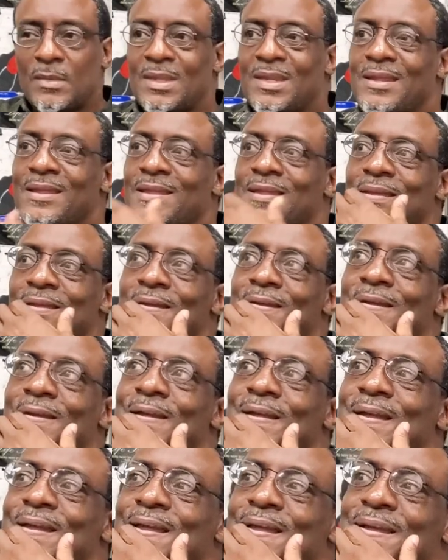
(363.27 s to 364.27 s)

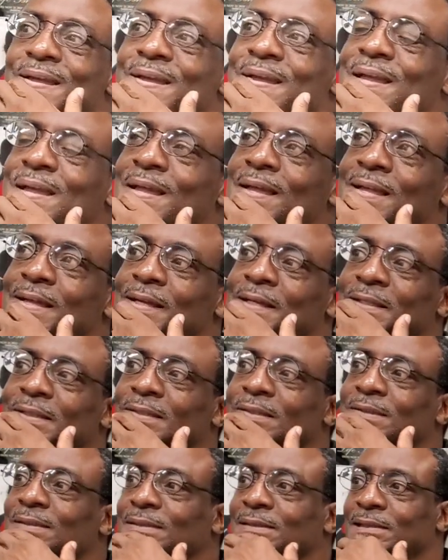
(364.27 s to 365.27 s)

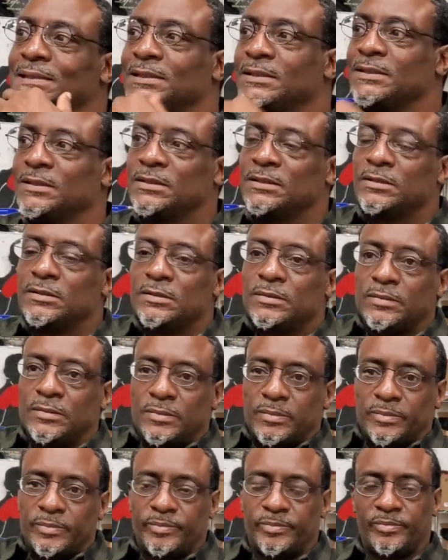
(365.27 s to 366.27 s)

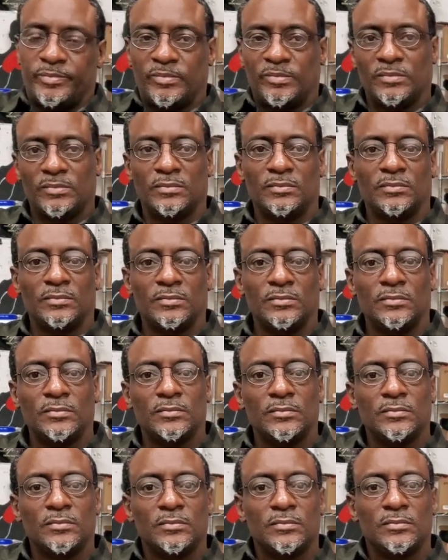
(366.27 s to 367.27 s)

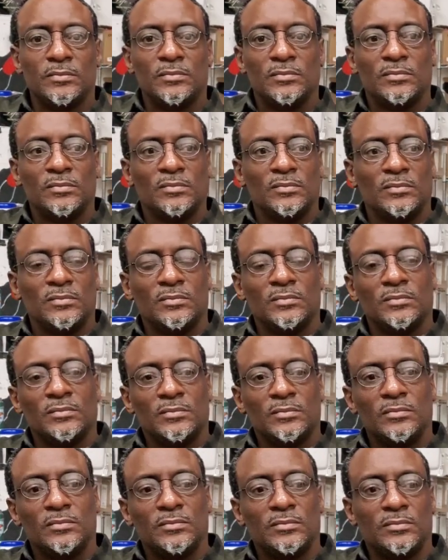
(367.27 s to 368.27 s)

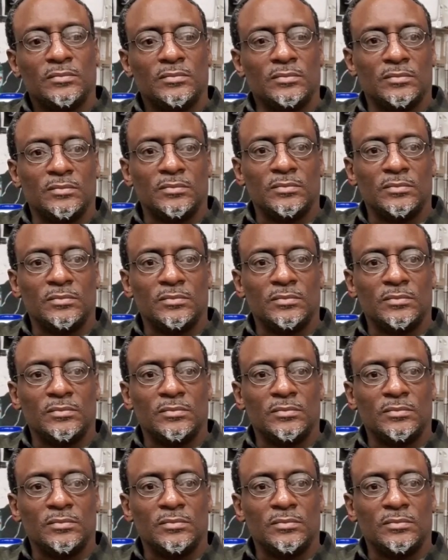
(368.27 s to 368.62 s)
This person isn't speaking.